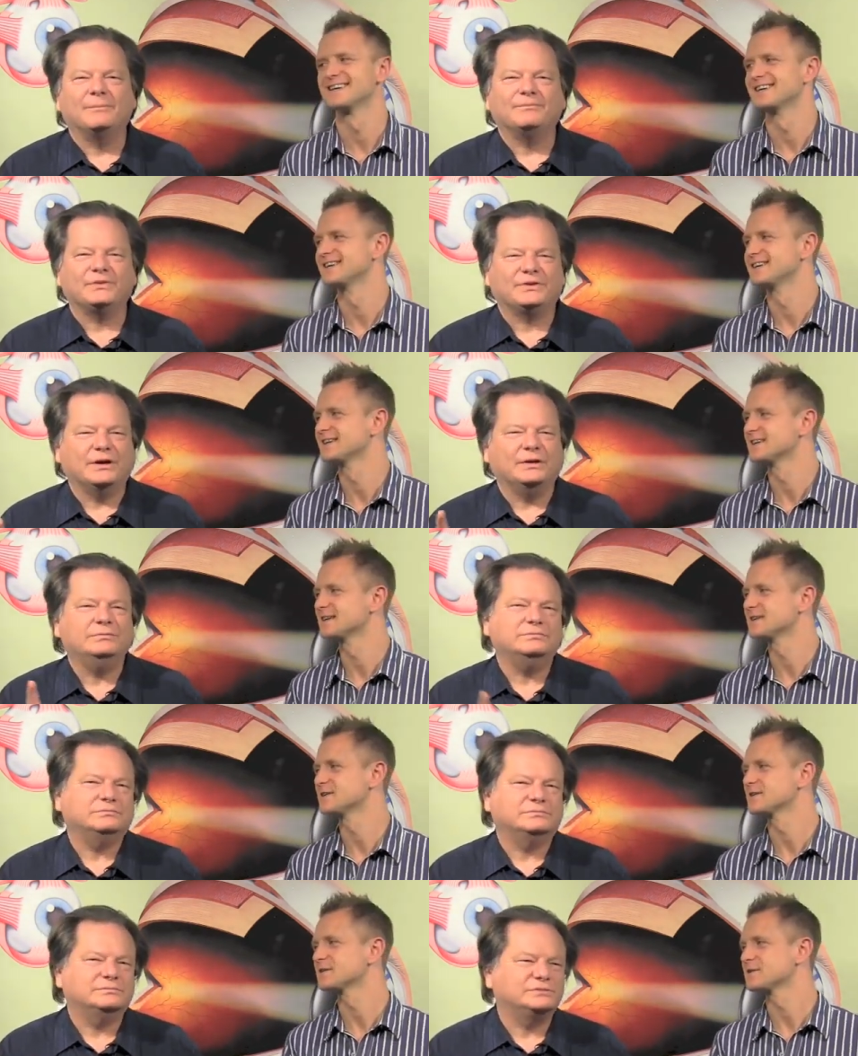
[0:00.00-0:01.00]
Speaker 1: um, so
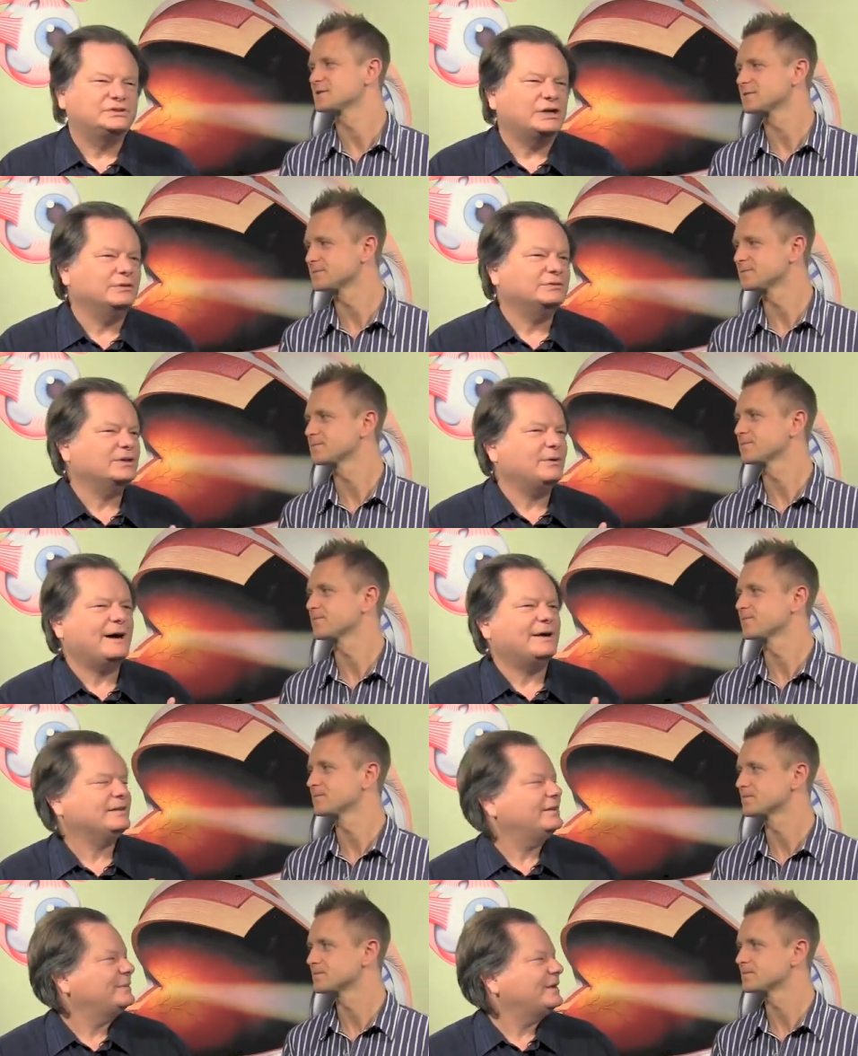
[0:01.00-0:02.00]
don't go
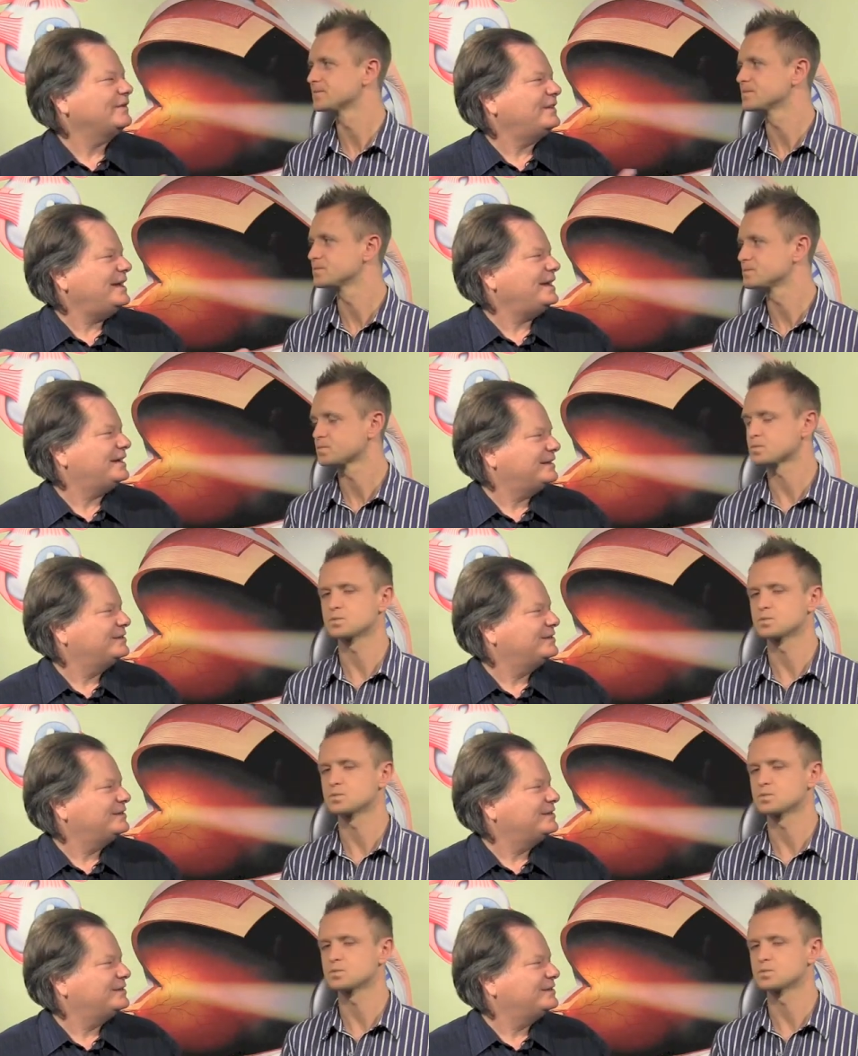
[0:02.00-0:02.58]
out in the middle of the day.